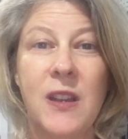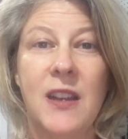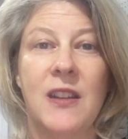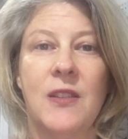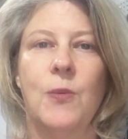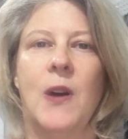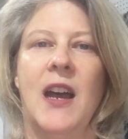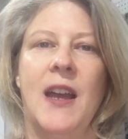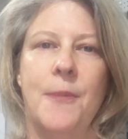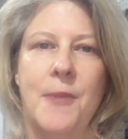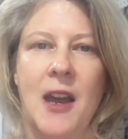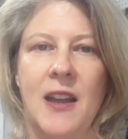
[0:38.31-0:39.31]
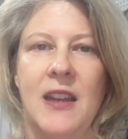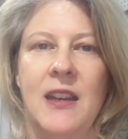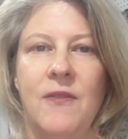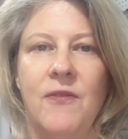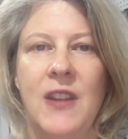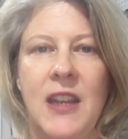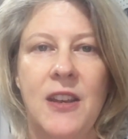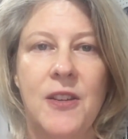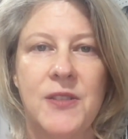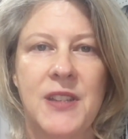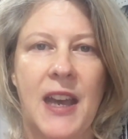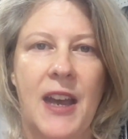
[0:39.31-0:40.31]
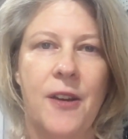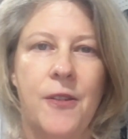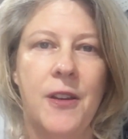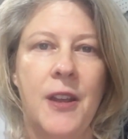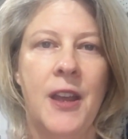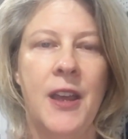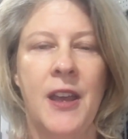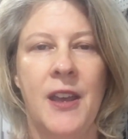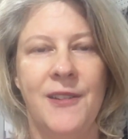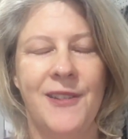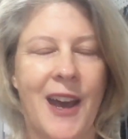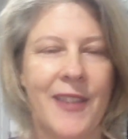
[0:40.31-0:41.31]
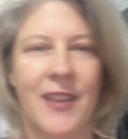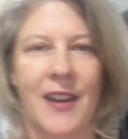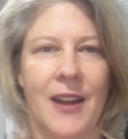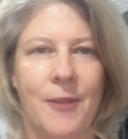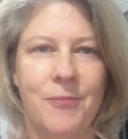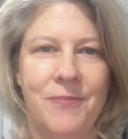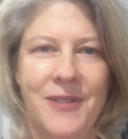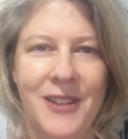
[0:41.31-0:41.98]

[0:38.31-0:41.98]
It is why I'm not getting videos out. Not that I'm